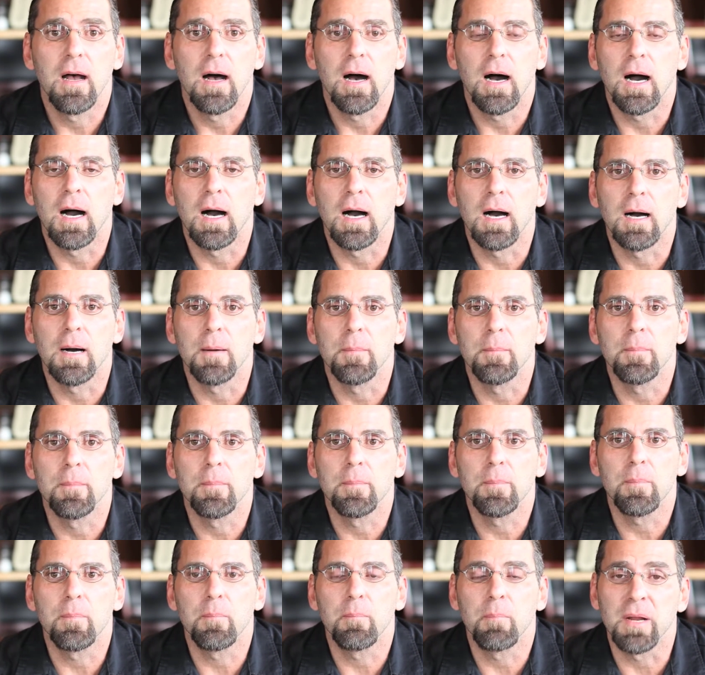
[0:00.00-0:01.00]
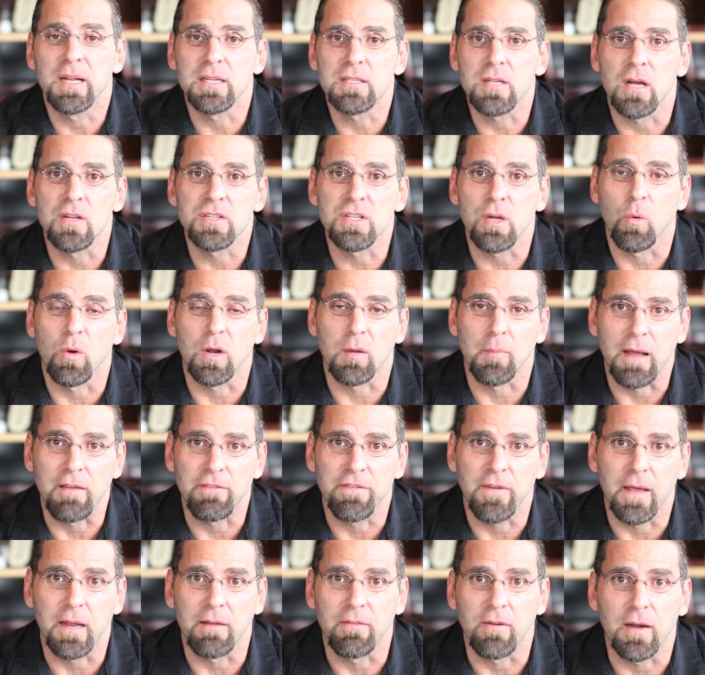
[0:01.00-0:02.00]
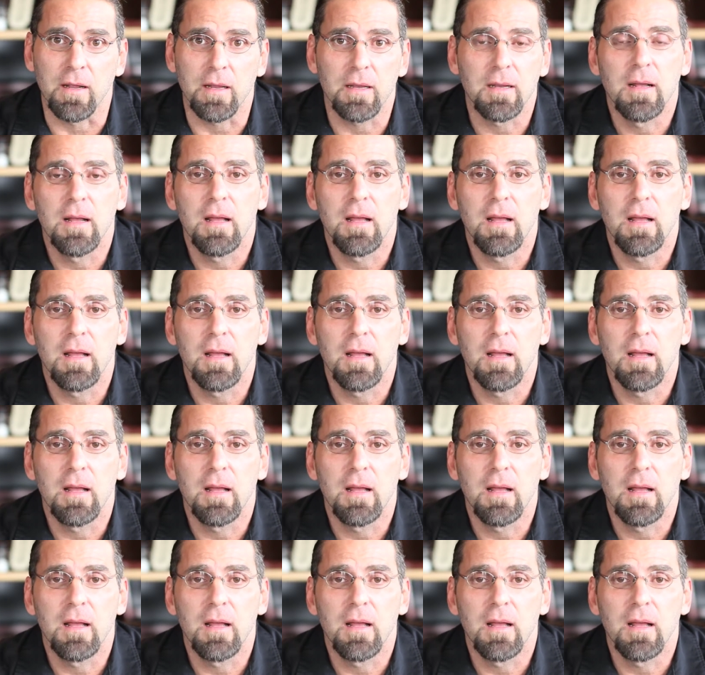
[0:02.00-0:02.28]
but it's also one of my favorite.